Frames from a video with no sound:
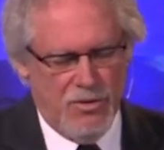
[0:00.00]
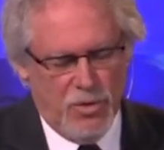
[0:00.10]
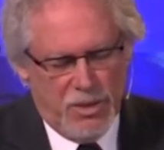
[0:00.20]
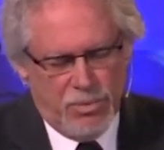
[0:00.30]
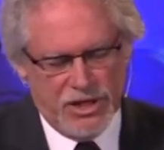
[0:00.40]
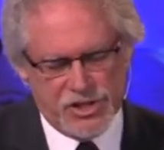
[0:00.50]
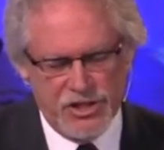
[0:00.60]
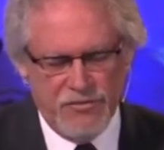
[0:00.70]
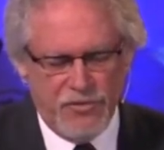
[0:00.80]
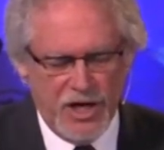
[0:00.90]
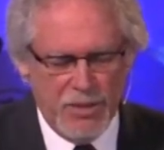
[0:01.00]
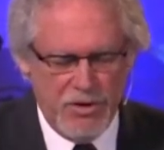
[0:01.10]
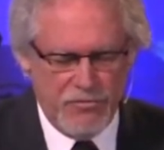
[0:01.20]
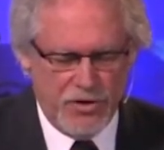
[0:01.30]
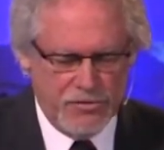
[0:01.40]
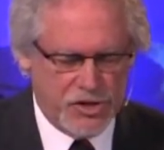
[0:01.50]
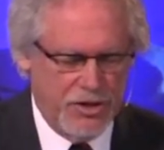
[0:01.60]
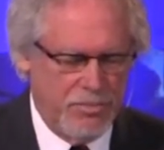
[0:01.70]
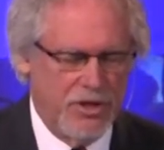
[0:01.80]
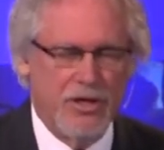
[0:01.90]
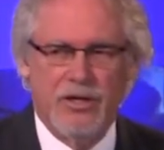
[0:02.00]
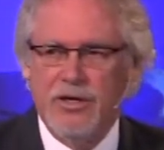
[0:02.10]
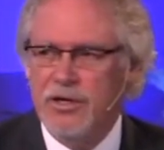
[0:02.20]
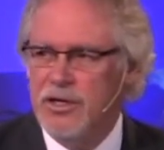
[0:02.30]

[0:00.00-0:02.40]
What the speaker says: What a blessing to finally be full of something